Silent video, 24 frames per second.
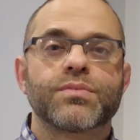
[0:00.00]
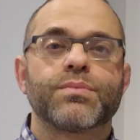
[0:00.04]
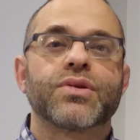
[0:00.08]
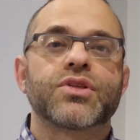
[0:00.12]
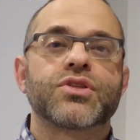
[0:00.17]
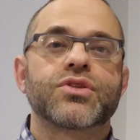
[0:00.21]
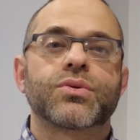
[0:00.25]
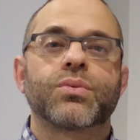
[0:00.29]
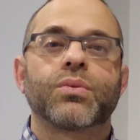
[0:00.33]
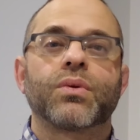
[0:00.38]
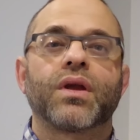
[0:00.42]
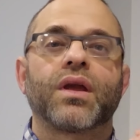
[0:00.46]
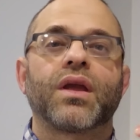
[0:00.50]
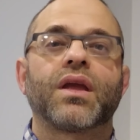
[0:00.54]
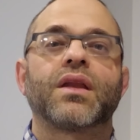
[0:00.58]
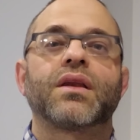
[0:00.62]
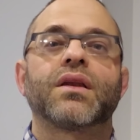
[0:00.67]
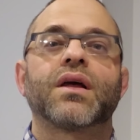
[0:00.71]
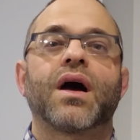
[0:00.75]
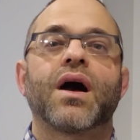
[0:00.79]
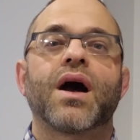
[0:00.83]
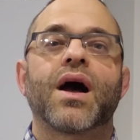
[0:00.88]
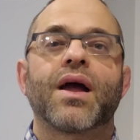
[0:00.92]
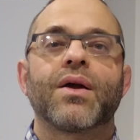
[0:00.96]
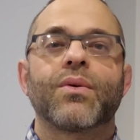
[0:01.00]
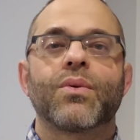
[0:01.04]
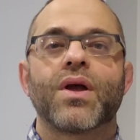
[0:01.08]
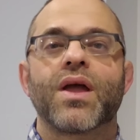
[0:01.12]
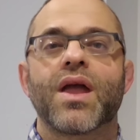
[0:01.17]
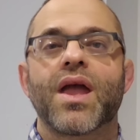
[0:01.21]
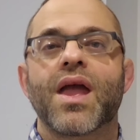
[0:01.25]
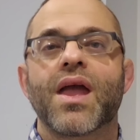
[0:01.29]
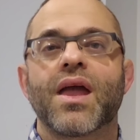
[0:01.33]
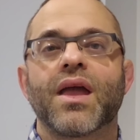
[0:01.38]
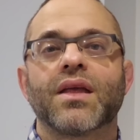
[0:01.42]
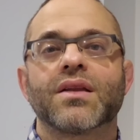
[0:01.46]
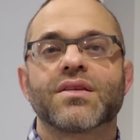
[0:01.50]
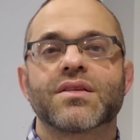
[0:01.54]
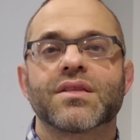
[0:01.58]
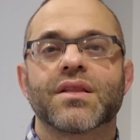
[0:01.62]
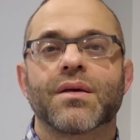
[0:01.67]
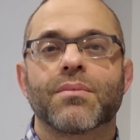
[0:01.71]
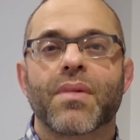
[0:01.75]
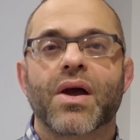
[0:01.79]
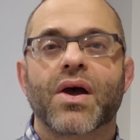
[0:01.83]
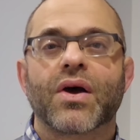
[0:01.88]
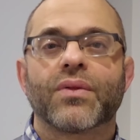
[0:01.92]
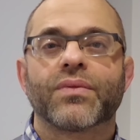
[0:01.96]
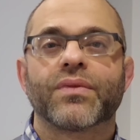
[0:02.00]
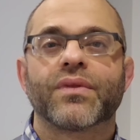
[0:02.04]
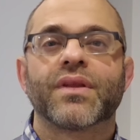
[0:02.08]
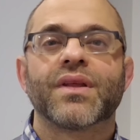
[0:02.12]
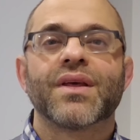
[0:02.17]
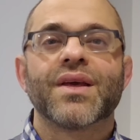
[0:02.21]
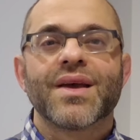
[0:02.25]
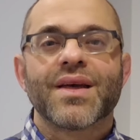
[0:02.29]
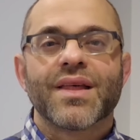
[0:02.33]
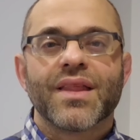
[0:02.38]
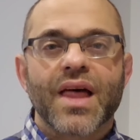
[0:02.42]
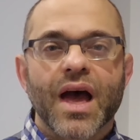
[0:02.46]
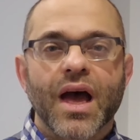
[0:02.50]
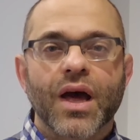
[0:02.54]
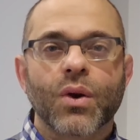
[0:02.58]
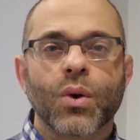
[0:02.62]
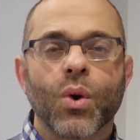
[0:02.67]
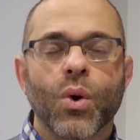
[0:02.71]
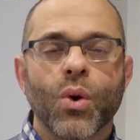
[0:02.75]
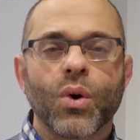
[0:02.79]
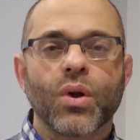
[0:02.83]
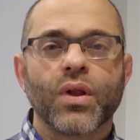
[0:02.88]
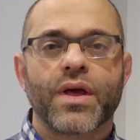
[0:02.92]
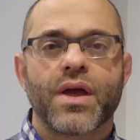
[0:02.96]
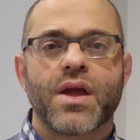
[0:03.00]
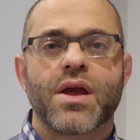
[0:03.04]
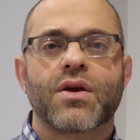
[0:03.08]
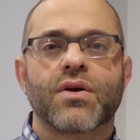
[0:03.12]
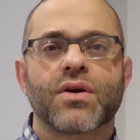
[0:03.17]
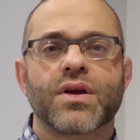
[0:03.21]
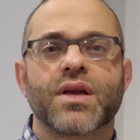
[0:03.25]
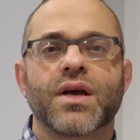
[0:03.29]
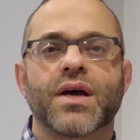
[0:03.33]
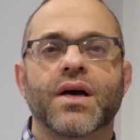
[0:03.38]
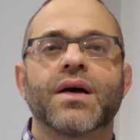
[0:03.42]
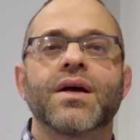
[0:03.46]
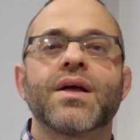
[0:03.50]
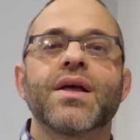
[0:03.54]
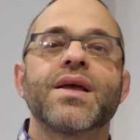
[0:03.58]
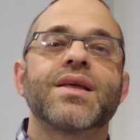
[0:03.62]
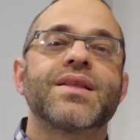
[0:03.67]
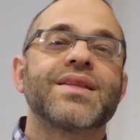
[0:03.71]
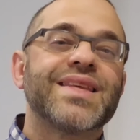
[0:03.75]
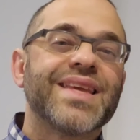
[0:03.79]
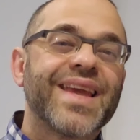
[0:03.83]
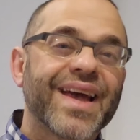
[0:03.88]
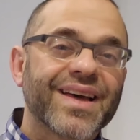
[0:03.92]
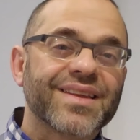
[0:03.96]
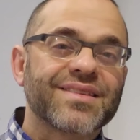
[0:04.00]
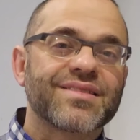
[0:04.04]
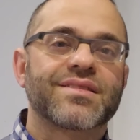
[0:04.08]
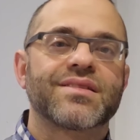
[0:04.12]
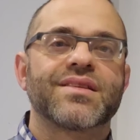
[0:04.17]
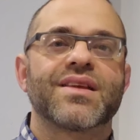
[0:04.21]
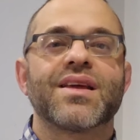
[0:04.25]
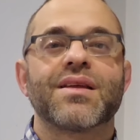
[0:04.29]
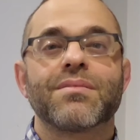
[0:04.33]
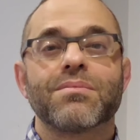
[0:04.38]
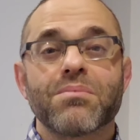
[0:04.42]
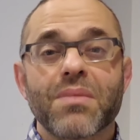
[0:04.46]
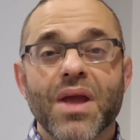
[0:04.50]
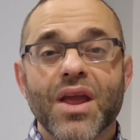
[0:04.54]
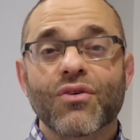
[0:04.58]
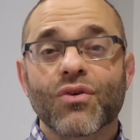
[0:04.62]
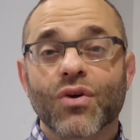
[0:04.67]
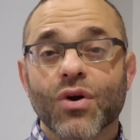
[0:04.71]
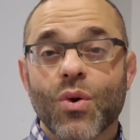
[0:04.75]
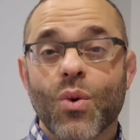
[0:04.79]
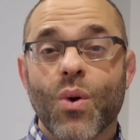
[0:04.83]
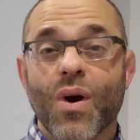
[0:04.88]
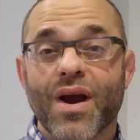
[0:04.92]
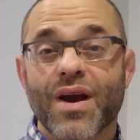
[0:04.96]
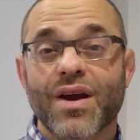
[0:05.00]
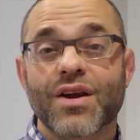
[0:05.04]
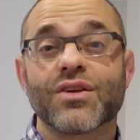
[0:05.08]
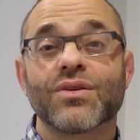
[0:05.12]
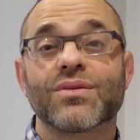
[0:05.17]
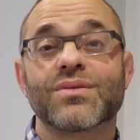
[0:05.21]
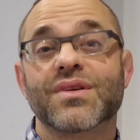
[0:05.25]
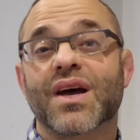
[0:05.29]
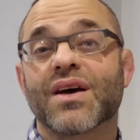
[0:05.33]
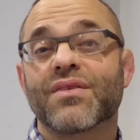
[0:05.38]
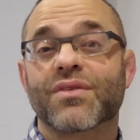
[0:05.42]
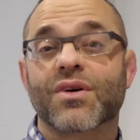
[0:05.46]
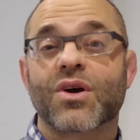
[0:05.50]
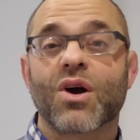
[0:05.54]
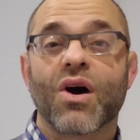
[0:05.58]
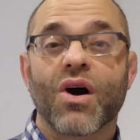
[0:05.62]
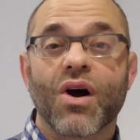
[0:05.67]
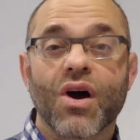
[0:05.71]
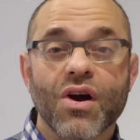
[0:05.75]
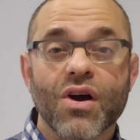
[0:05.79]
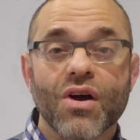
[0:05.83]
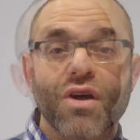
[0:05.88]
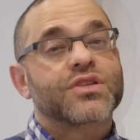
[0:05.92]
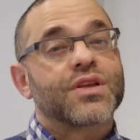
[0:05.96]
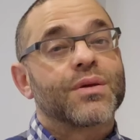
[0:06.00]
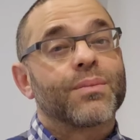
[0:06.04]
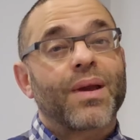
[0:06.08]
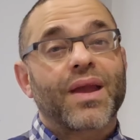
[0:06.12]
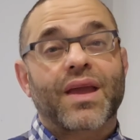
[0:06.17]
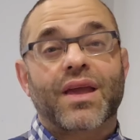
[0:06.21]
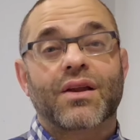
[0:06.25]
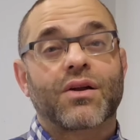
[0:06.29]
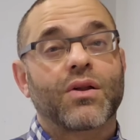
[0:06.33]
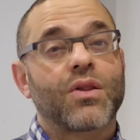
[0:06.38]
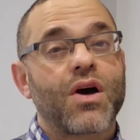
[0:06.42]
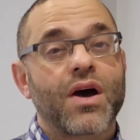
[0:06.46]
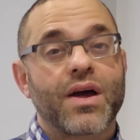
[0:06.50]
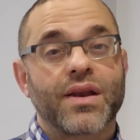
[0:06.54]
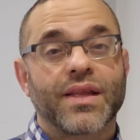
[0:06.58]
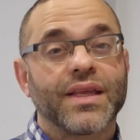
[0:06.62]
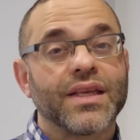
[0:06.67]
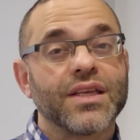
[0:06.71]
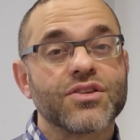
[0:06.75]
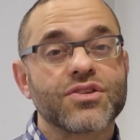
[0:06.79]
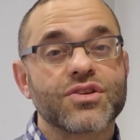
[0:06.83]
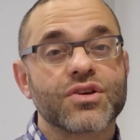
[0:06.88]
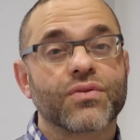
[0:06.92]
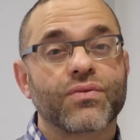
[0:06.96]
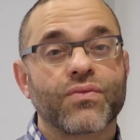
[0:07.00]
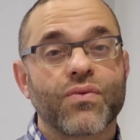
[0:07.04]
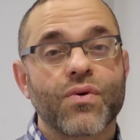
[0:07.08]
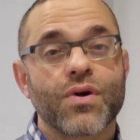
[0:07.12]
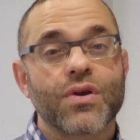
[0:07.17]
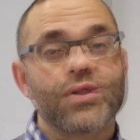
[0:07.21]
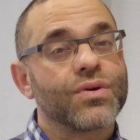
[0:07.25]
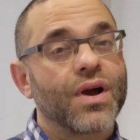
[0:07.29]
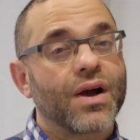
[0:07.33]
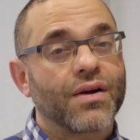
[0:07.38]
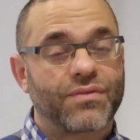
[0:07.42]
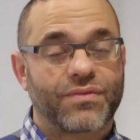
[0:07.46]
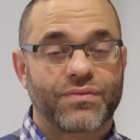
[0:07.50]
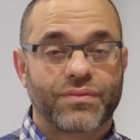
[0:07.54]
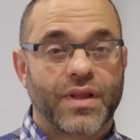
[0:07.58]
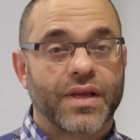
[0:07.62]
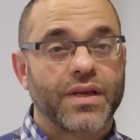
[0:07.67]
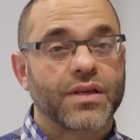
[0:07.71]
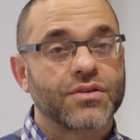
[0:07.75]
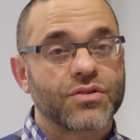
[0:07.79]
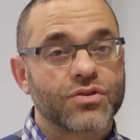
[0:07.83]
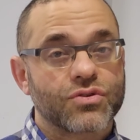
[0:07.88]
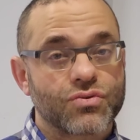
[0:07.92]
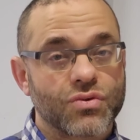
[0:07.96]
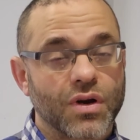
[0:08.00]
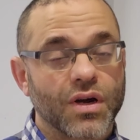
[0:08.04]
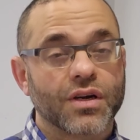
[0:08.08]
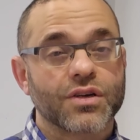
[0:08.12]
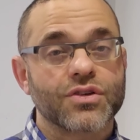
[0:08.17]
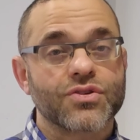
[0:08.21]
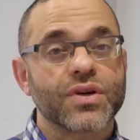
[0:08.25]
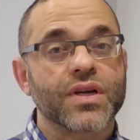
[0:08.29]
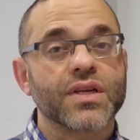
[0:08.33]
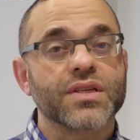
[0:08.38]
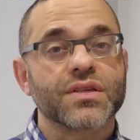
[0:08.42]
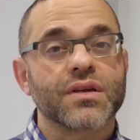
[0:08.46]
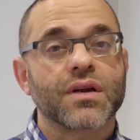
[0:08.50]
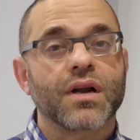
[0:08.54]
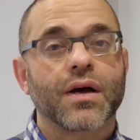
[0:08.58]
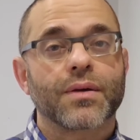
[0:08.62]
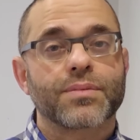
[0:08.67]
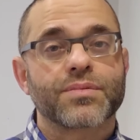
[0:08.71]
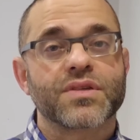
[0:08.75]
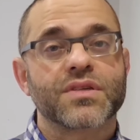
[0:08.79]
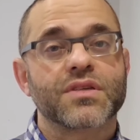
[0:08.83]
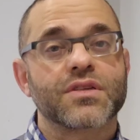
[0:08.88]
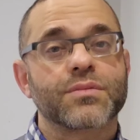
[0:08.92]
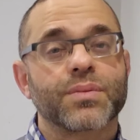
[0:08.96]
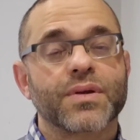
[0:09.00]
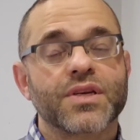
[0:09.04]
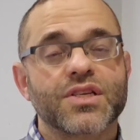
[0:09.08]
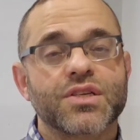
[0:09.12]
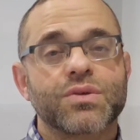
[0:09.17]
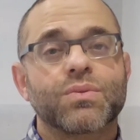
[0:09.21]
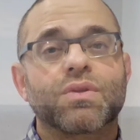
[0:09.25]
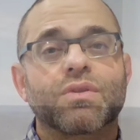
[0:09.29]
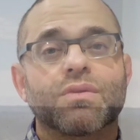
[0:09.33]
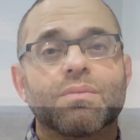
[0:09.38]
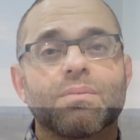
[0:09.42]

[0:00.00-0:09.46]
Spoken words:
between Highway 8 and the mountain. That whole area, yes, it may require you to have a car to make it a lot easier for you. You have like strong transit options, especially with